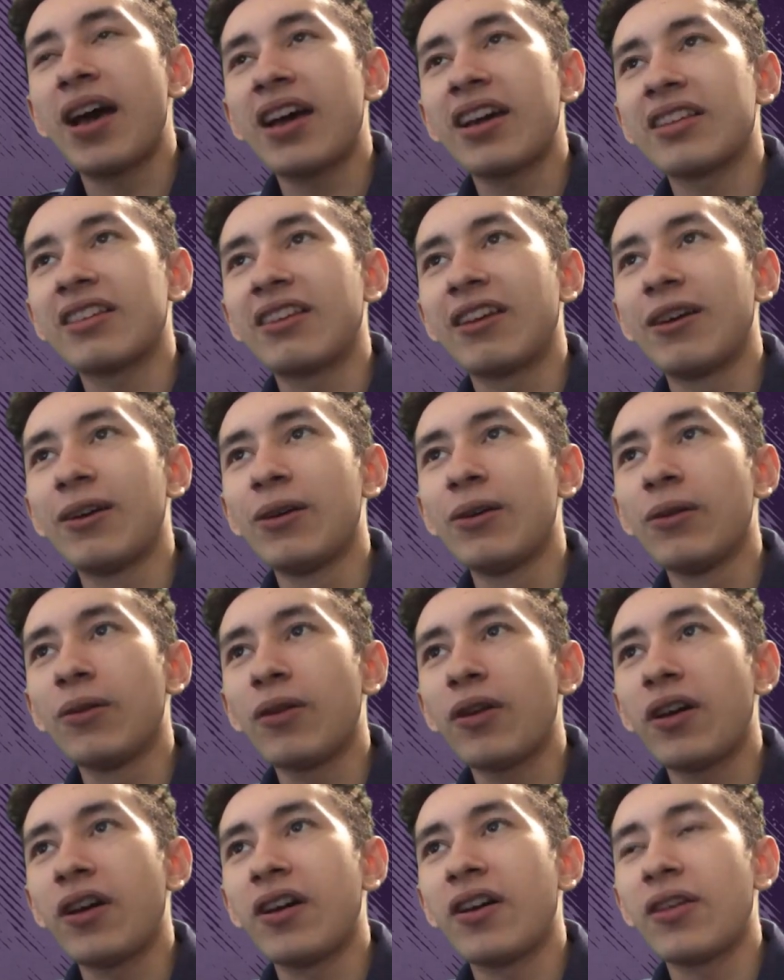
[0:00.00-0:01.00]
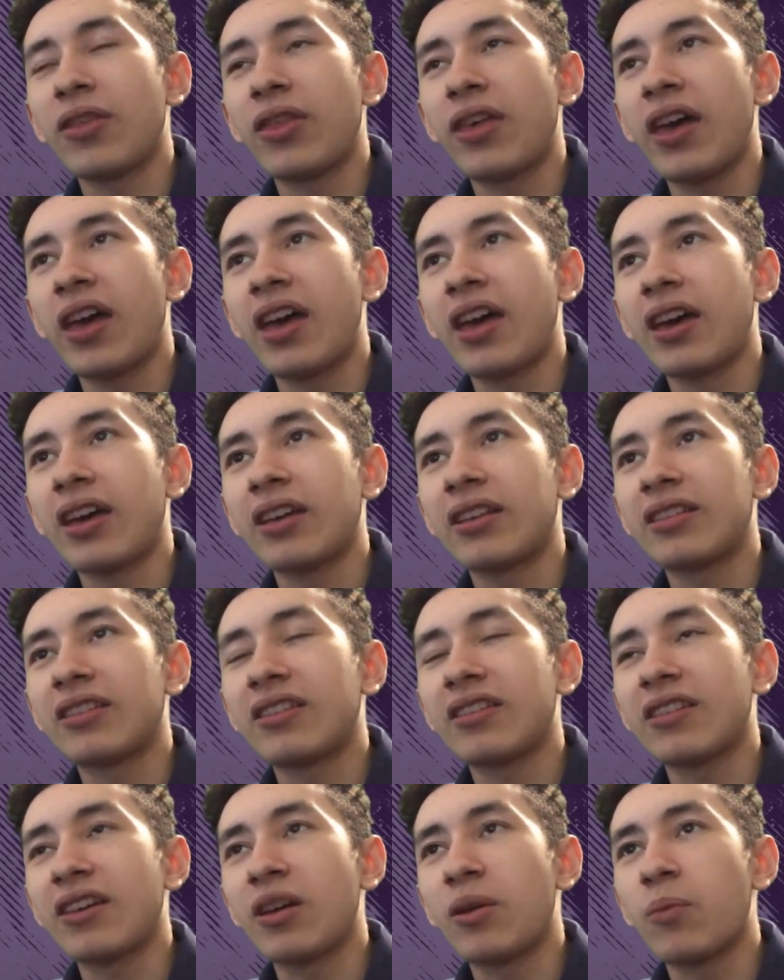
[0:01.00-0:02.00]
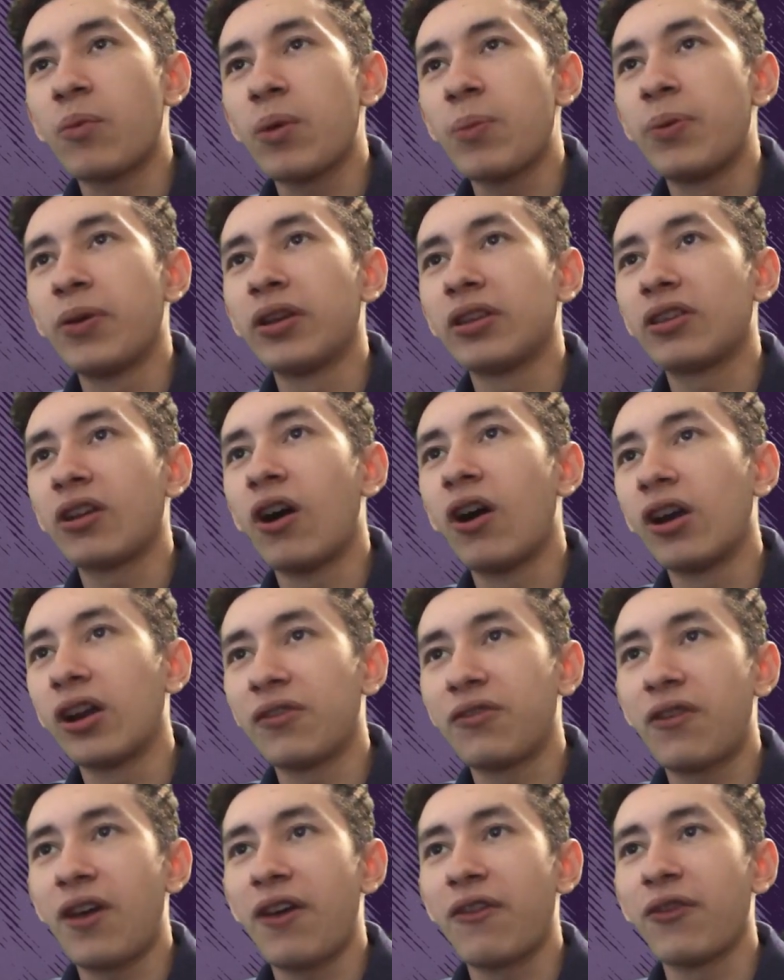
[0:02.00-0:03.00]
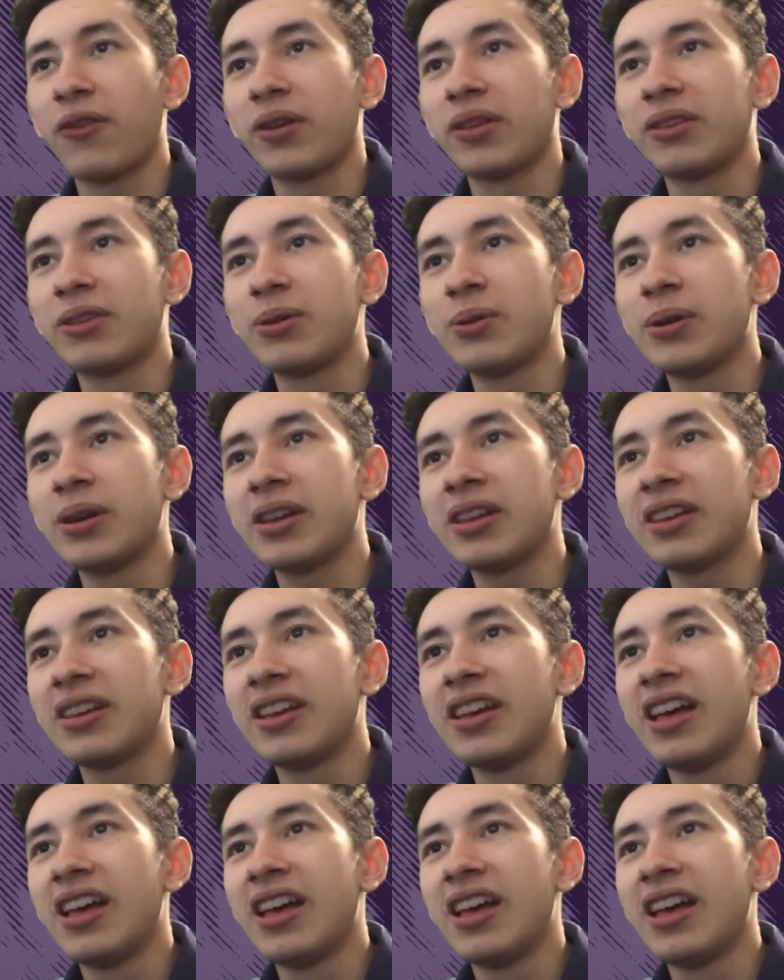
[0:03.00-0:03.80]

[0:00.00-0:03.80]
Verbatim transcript: could tell uh, that uh, we put a ton of effort into it.